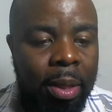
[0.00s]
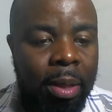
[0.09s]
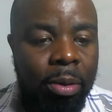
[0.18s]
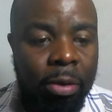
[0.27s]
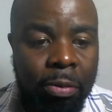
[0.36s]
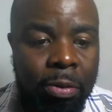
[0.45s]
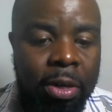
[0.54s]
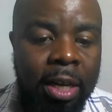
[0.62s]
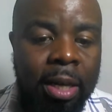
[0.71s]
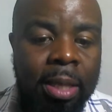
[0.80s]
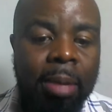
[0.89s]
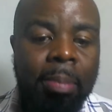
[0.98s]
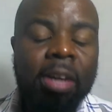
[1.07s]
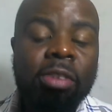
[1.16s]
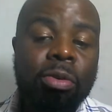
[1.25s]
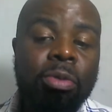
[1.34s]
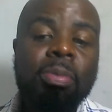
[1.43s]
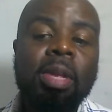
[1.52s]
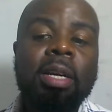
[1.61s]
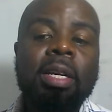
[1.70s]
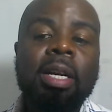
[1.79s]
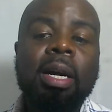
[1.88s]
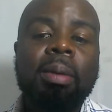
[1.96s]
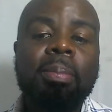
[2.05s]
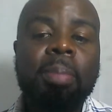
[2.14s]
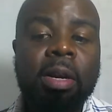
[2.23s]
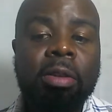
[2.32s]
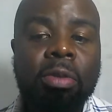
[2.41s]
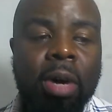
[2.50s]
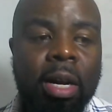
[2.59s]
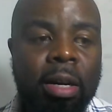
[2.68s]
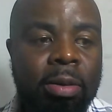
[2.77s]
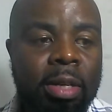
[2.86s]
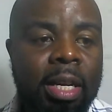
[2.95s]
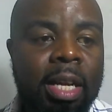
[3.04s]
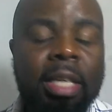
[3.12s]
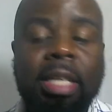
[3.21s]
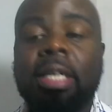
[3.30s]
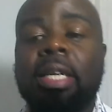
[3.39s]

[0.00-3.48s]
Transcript: those who take the mushroom that makes you hallucinated.